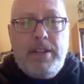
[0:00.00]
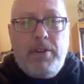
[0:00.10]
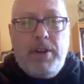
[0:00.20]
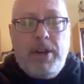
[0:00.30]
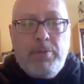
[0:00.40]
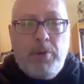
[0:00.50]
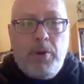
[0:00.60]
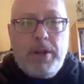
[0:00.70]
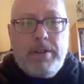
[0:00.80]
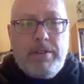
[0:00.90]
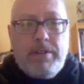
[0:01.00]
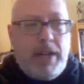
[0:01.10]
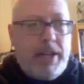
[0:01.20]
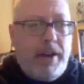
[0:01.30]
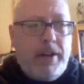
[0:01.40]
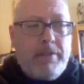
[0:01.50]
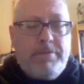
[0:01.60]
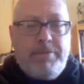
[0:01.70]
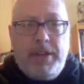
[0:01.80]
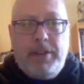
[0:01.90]
heroic, iconic
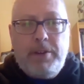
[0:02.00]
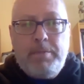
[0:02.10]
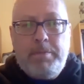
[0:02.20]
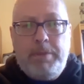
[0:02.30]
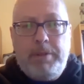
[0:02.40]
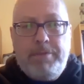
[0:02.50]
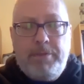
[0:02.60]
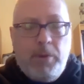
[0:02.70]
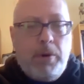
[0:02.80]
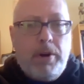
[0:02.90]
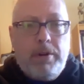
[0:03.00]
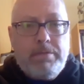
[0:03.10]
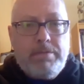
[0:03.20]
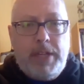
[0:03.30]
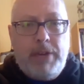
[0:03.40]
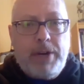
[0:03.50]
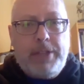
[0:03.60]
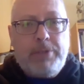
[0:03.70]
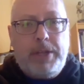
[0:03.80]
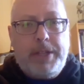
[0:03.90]
figure before he ever
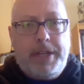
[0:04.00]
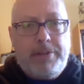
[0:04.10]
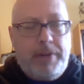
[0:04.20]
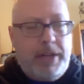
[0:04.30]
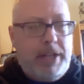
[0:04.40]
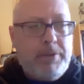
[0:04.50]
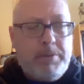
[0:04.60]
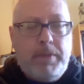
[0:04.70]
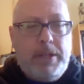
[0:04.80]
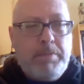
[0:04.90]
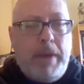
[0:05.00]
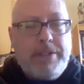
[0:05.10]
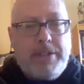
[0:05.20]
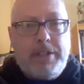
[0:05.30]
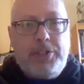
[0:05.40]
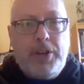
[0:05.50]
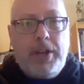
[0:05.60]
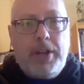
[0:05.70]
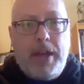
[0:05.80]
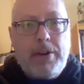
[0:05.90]
got the Green Lantern ring. He's basically Chuck
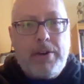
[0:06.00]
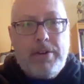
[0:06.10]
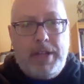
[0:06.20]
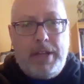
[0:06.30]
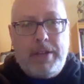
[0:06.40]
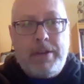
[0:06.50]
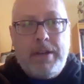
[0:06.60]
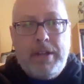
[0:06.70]
Yeager in